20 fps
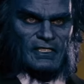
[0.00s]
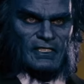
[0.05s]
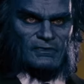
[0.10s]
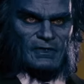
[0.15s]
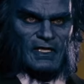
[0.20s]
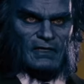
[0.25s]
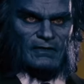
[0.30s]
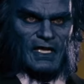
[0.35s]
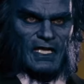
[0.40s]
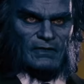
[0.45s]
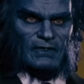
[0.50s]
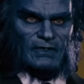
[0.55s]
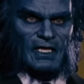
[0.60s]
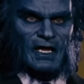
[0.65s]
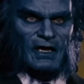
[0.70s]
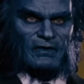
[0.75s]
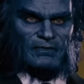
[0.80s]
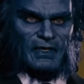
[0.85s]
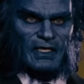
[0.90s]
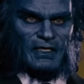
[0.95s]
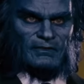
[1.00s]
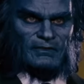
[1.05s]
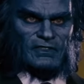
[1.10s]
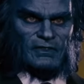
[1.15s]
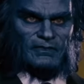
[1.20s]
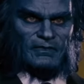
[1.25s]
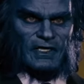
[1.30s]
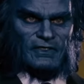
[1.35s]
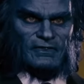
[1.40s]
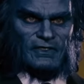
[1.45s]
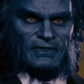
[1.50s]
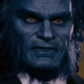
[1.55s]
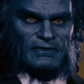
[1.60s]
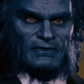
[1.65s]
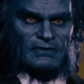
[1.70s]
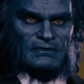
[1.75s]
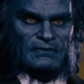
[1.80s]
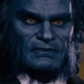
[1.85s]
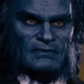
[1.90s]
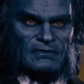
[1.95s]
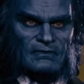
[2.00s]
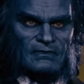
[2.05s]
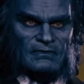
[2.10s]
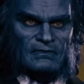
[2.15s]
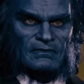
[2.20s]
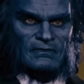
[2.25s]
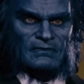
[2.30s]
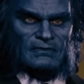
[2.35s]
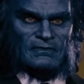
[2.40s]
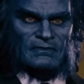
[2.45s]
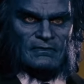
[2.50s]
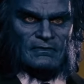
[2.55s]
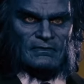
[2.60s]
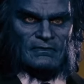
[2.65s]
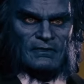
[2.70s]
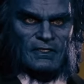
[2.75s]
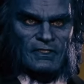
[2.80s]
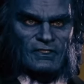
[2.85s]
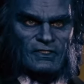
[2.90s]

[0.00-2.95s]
Beast is outraged that the cure has been weaponized without his